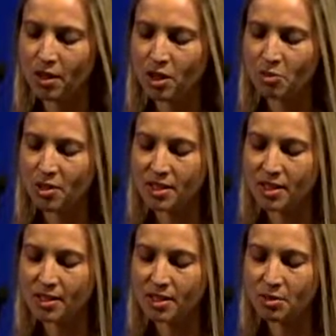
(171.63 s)
You must
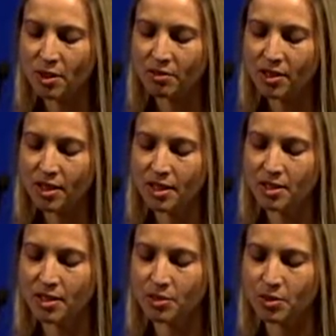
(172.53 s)
listen to everything he
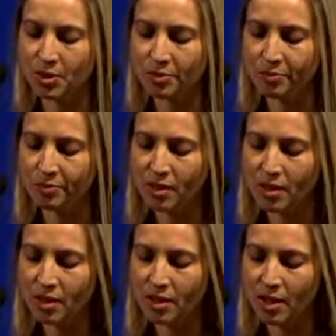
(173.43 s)
tells you
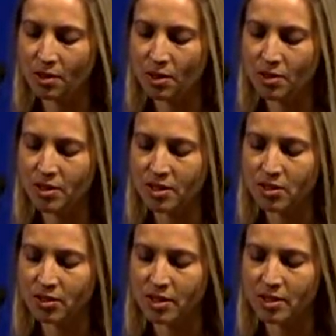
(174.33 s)
and anyone who does
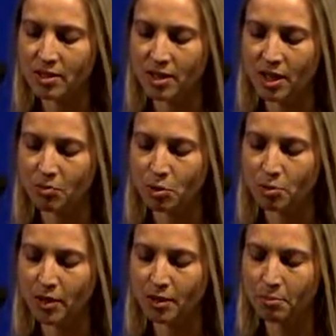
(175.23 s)
not listen to him will
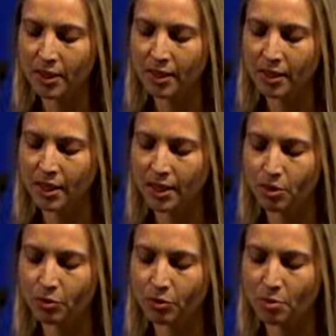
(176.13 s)
be completely cut
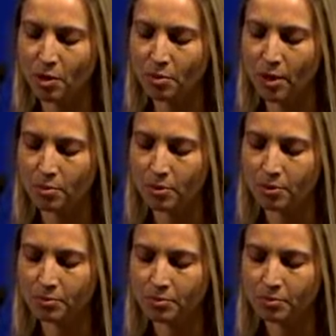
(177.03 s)
off from their people.
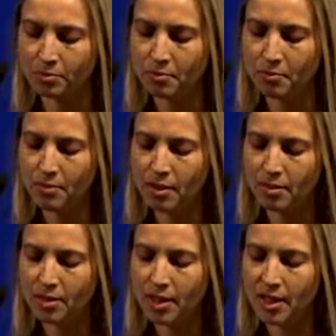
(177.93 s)

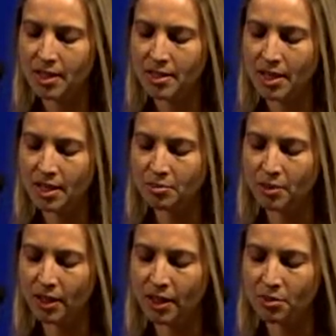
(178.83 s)
Indeed,
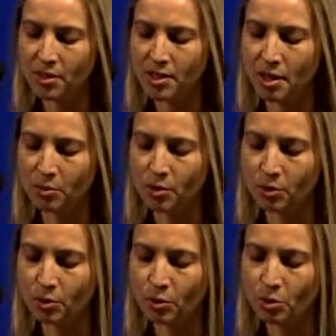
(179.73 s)
beginning with
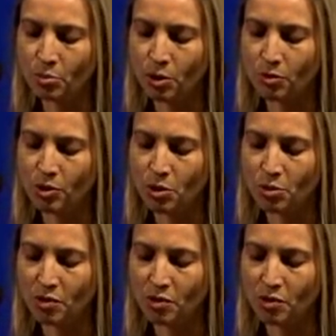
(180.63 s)
Samuel, all the prophets who